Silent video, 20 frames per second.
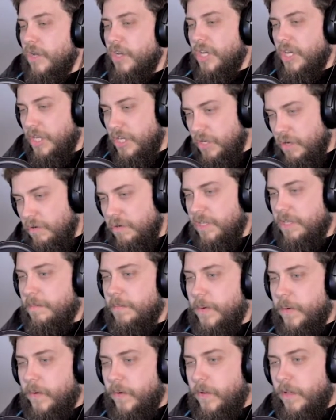
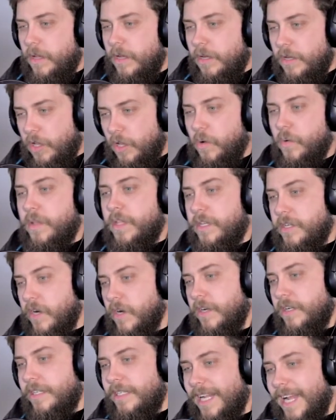usable glow in the
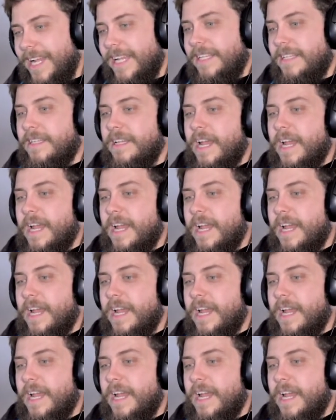dark dice,